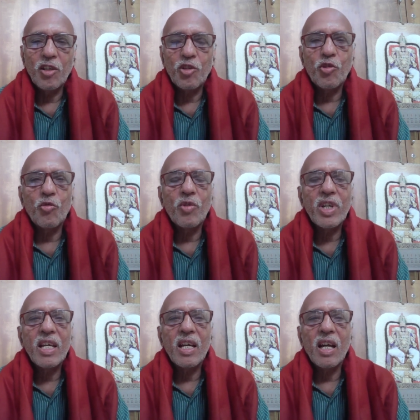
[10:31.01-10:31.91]

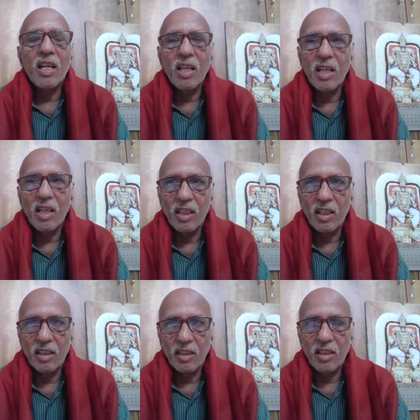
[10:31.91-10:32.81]
story and
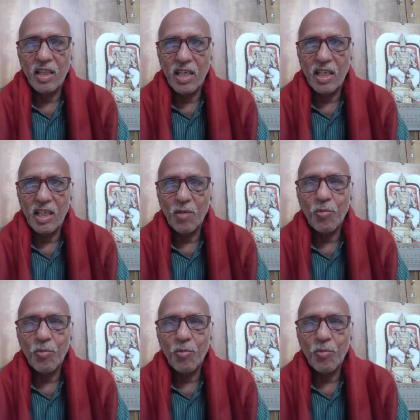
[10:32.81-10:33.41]
uh, the